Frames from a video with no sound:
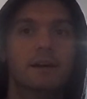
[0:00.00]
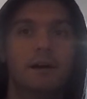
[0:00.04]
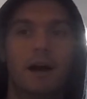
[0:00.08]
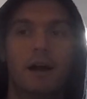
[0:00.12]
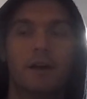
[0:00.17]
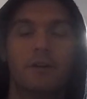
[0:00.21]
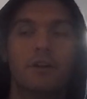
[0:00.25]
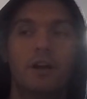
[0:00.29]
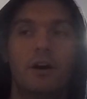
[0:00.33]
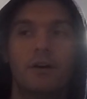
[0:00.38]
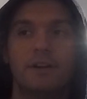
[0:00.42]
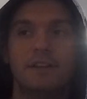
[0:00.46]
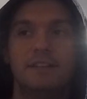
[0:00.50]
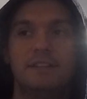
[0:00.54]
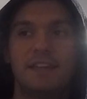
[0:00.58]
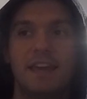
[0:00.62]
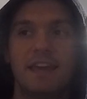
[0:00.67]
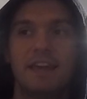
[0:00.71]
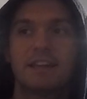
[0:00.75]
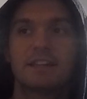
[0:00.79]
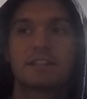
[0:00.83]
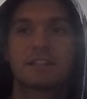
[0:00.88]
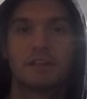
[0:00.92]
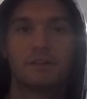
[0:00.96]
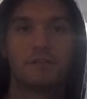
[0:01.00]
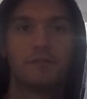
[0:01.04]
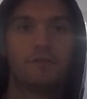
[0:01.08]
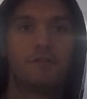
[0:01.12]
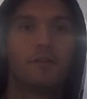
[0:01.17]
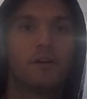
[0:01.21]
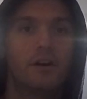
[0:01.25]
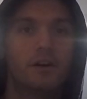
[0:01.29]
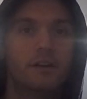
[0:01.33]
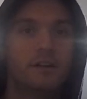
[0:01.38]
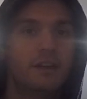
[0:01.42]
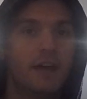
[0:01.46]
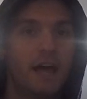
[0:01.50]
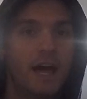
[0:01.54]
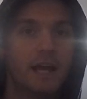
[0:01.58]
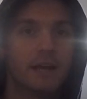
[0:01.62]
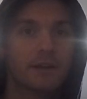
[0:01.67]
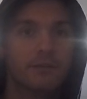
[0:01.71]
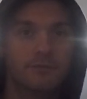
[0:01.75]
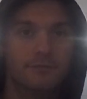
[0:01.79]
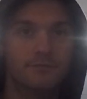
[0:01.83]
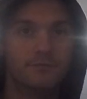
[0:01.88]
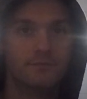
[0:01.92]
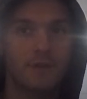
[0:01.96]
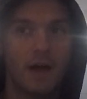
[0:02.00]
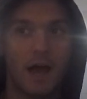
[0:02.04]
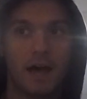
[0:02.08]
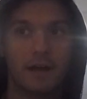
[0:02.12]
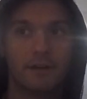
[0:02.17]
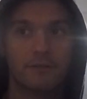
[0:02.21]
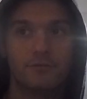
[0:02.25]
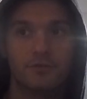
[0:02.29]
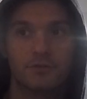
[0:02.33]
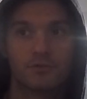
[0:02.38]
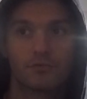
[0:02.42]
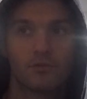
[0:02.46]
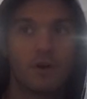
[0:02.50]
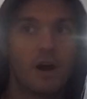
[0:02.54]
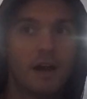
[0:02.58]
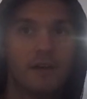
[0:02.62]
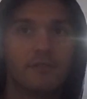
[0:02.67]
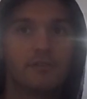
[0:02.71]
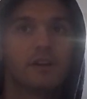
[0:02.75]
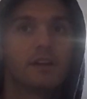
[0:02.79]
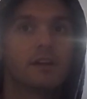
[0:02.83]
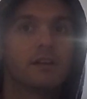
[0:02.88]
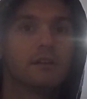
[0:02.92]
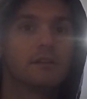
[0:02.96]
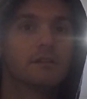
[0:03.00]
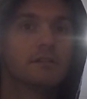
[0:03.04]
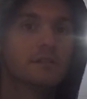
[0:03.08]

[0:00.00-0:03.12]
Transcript: I don't know, it takes the fun out of driving.